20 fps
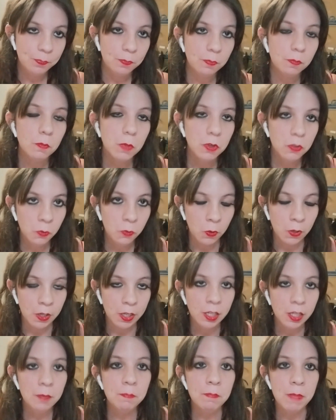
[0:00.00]
before
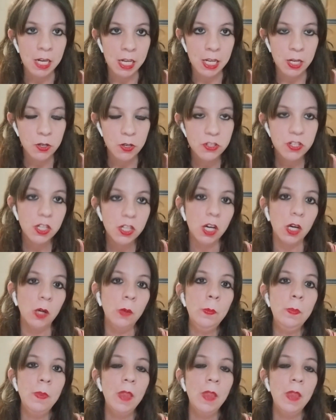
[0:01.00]
many years ago,